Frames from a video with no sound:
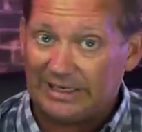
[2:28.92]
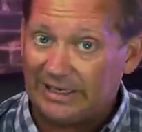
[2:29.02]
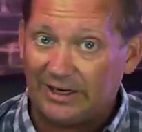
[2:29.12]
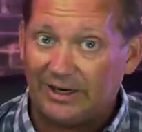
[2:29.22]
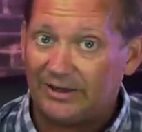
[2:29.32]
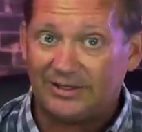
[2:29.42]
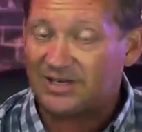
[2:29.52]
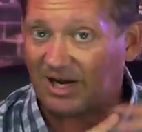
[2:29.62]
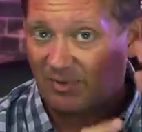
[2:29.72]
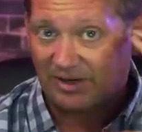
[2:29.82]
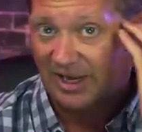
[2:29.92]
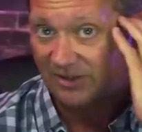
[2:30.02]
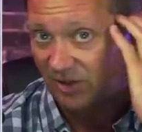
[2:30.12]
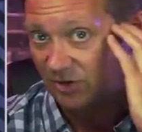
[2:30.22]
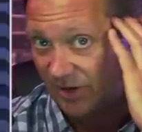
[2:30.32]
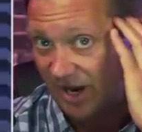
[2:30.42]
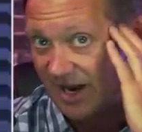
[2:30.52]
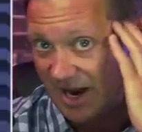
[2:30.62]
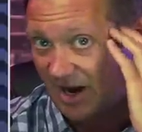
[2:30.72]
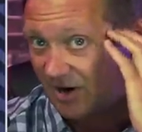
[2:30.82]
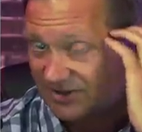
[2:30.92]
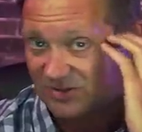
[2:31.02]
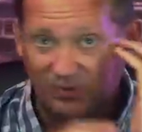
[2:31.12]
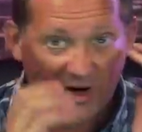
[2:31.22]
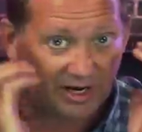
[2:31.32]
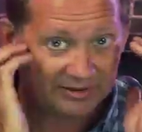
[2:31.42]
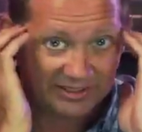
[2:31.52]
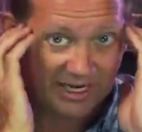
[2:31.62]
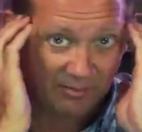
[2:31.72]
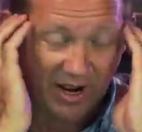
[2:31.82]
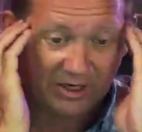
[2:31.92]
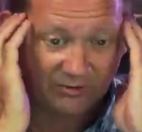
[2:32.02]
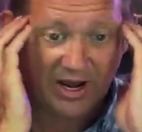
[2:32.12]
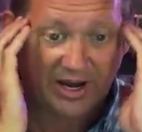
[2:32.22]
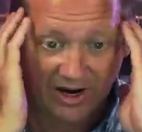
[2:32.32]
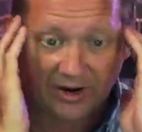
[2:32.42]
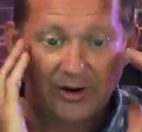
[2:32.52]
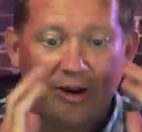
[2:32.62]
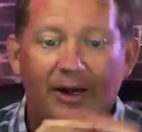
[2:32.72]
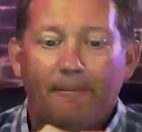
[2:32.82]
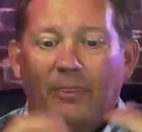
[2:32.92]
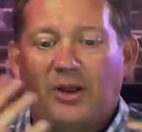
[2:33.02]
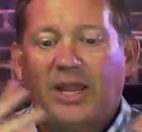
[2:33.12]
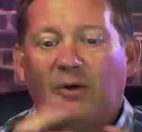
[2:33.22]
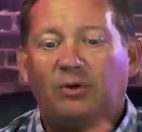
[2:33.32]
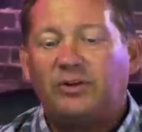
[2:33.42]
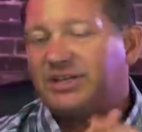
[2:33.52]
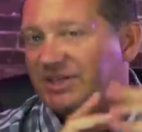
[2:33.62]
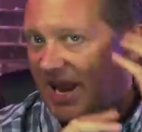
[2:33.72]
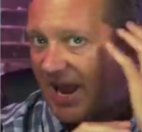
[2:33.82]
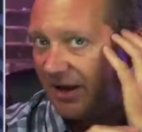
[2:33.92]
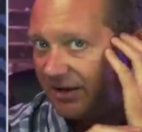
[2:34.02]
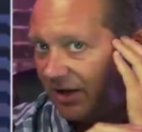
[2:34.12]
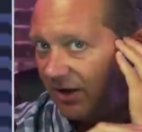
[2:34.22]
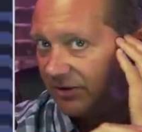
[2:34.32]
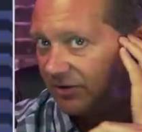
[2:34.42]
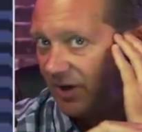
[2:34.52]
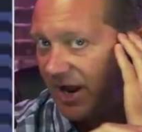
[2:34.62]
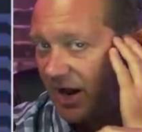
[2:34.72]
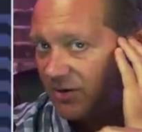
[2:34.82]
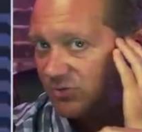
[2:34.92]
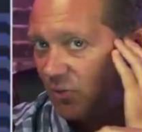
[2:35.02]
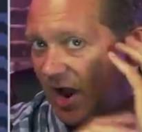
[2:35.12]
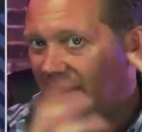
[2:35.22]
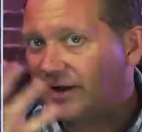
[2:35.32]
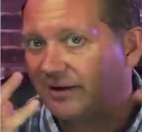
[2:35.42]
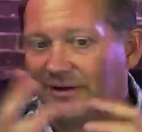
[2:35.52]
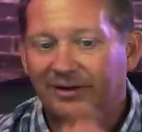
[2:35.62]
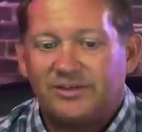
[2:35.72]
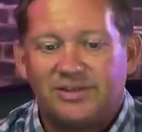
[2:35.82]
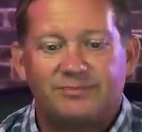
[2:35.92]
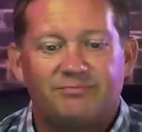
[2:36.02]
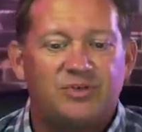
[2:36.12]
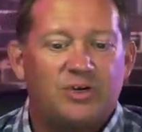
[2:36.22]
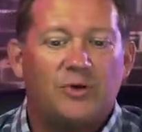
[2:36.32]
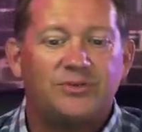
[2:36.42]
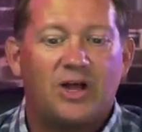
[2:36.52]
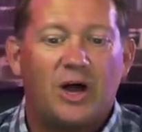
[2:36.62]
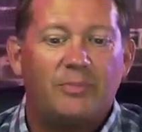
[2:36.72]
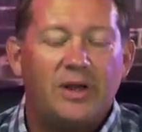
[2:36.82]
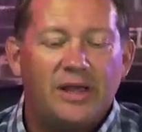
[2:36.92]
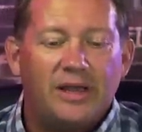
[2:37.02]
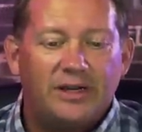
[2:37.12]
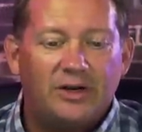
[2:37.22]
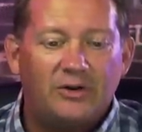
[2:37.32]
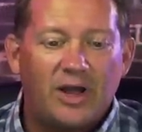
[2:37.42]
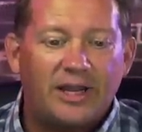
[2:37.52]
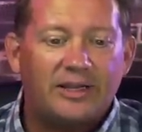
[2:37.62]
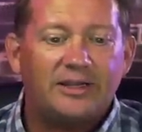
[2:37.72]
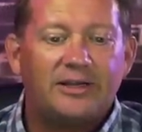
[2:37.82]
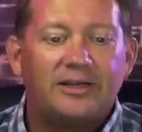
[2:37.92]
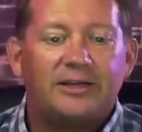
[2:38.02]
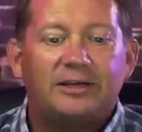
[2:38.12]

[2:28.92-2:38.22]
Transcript: yeah, you talk about getting a little gray hair. This is where I get my gray hair. When I get really tan, you know, and the gray hair is white, it just shows up. And you're like,